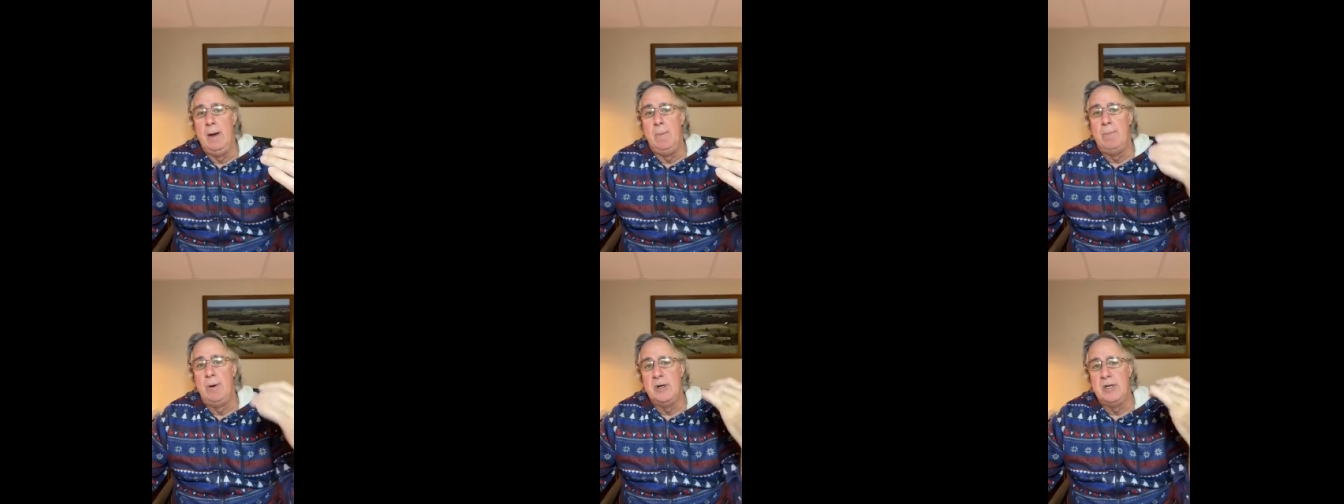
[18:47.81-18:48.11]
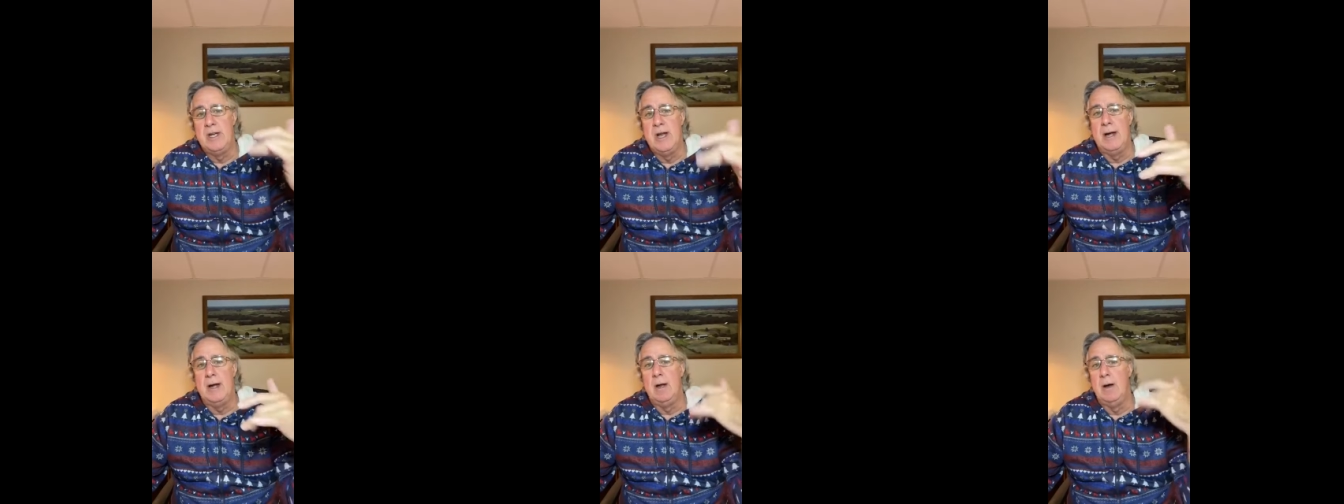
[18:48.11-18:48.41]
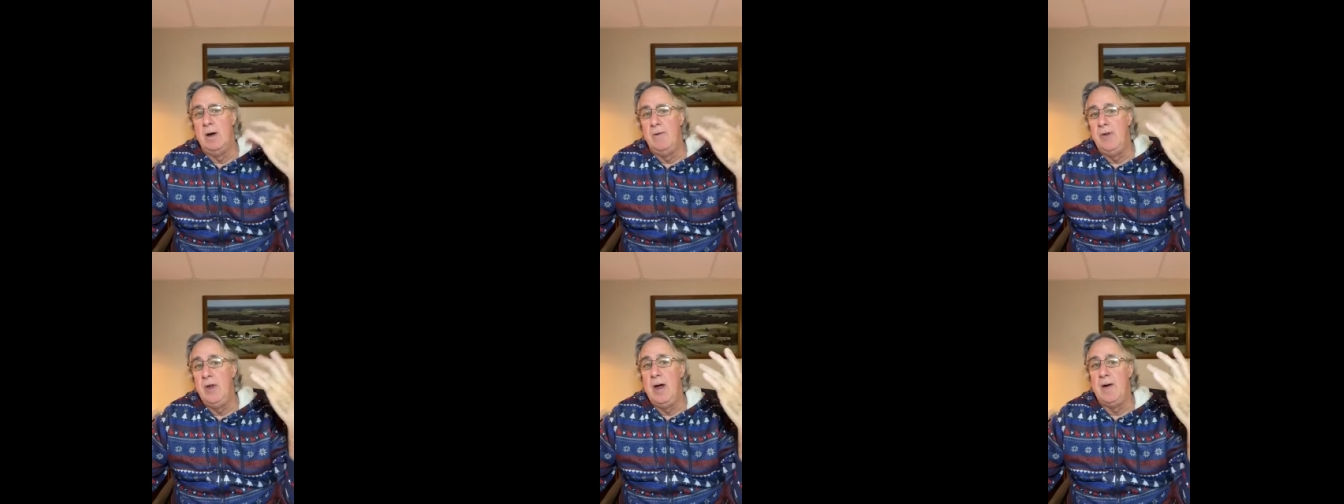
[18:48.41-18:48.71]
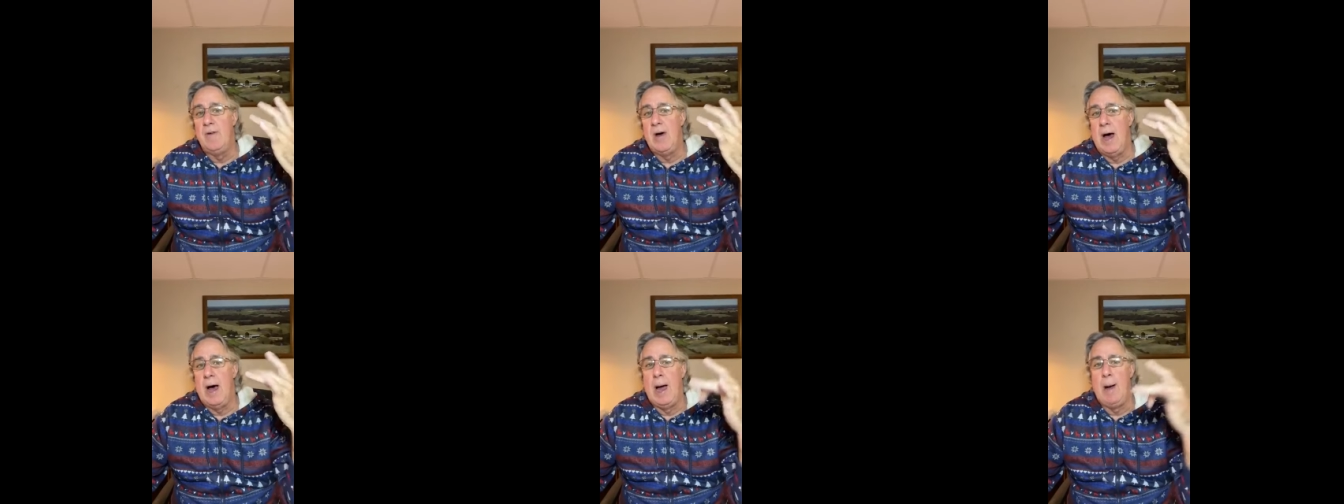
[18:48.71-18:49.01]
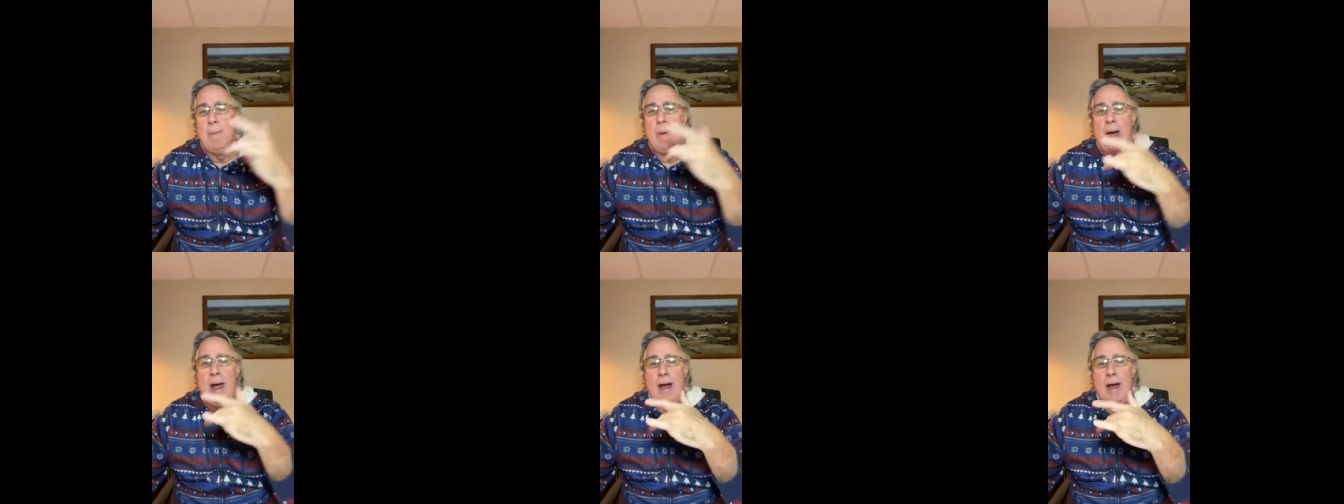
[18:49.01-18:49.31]
In particular, if you have
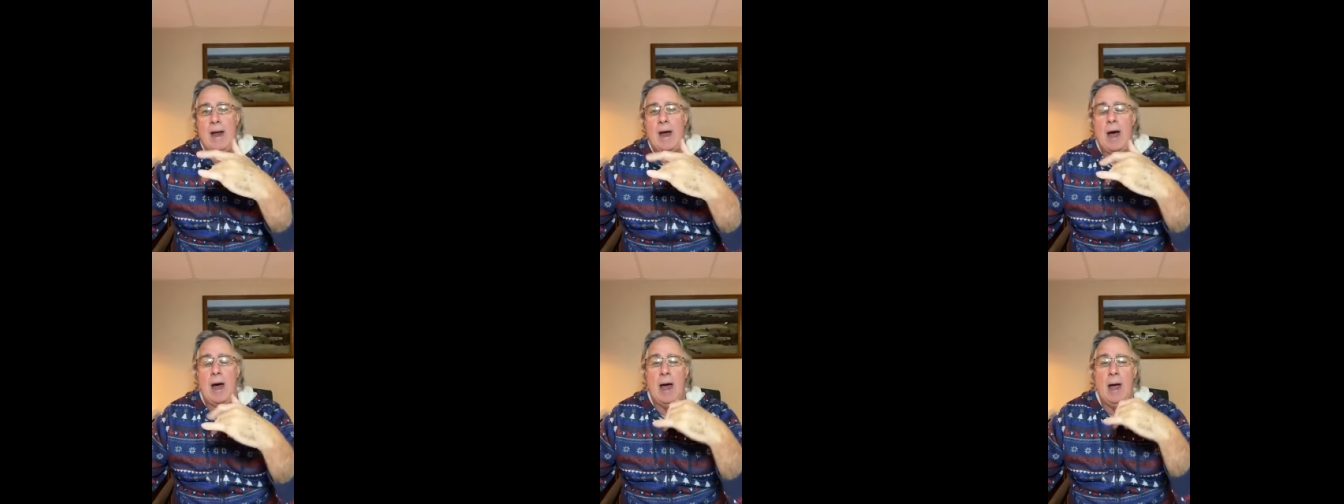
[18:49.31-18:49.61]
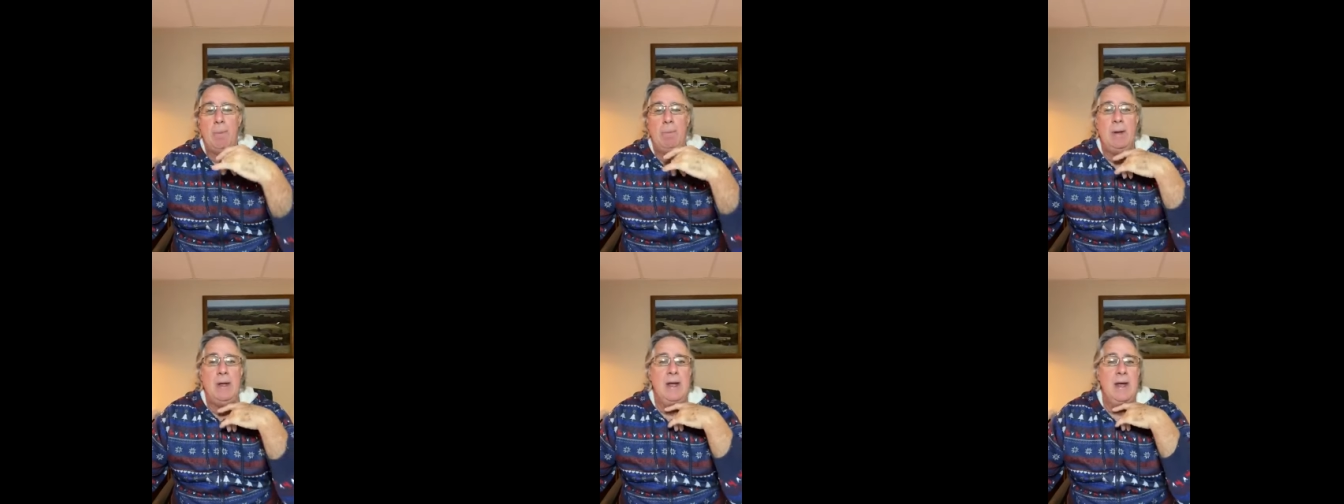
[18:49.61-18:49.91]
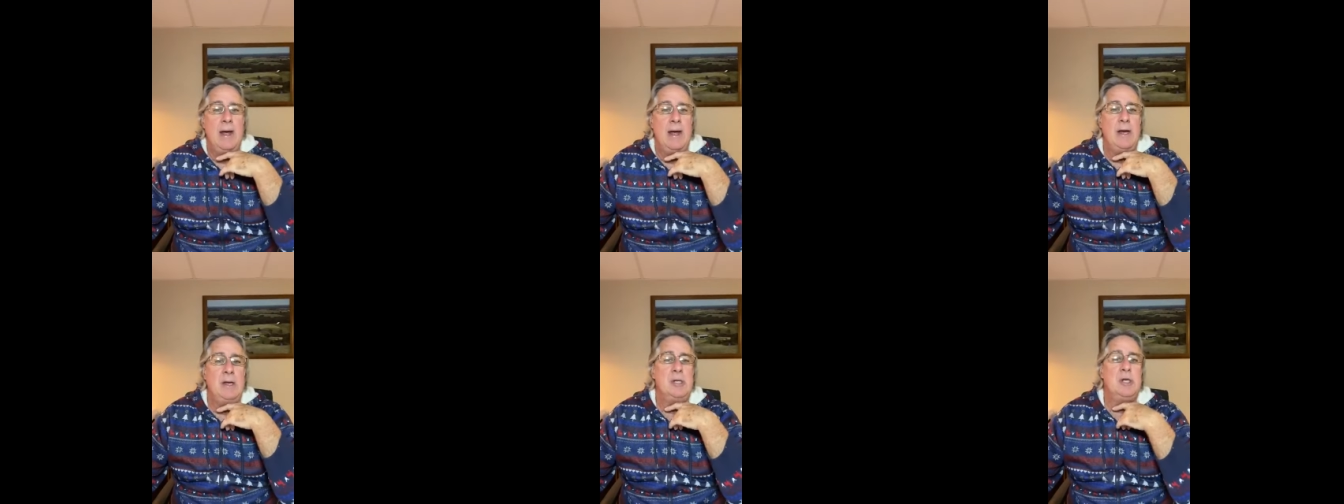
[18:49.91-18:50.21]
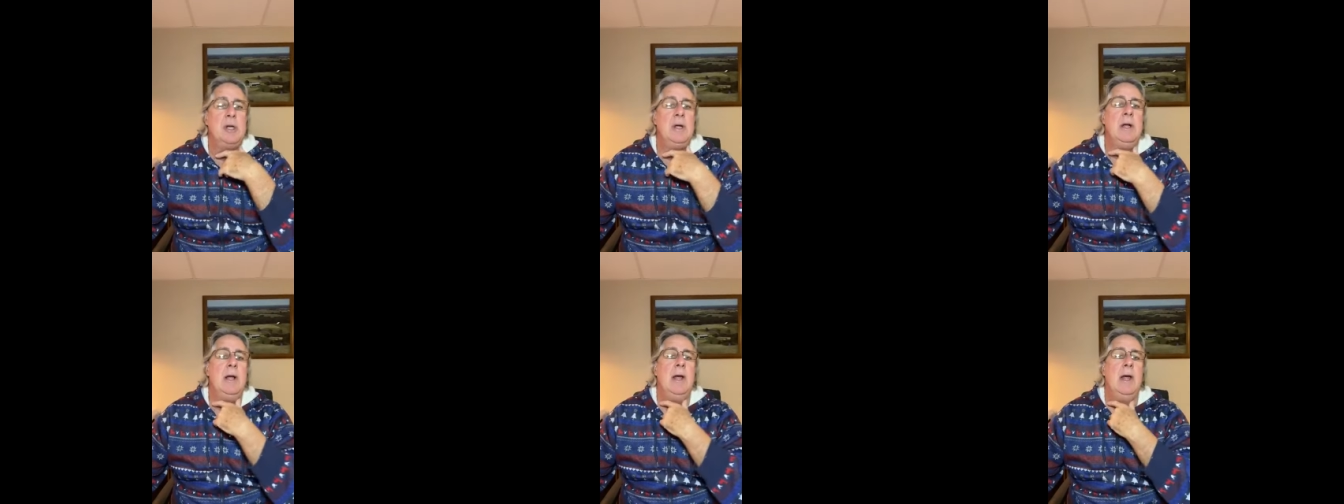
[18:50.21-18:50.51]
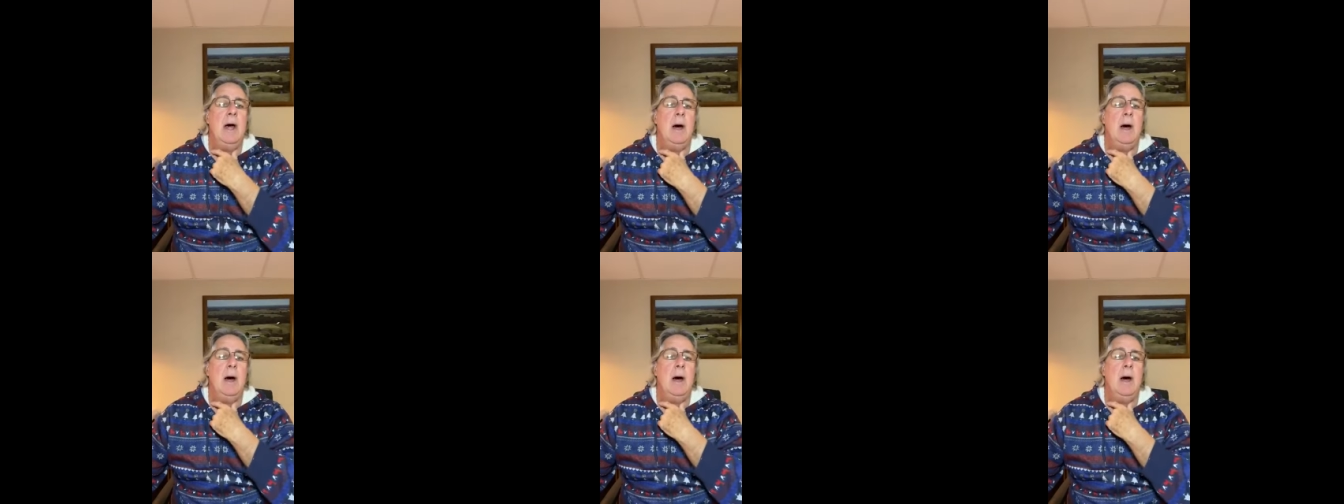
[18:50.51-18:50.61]
high mag and a high pH,